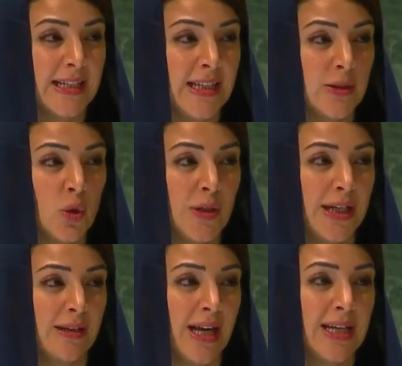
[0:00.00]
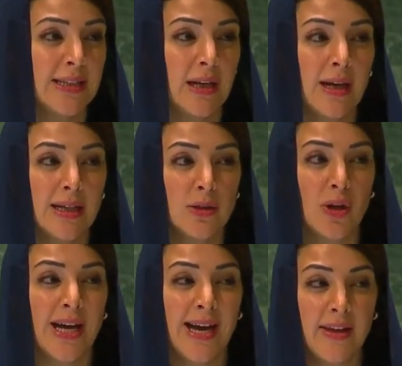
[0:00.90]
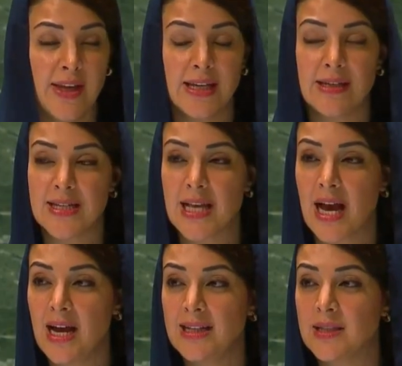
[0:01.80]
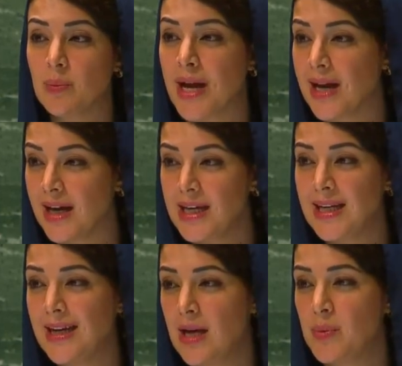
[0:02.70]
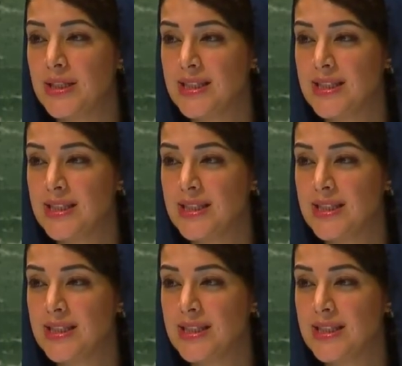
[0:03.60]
I would like to emphasize that the interplay between conflicts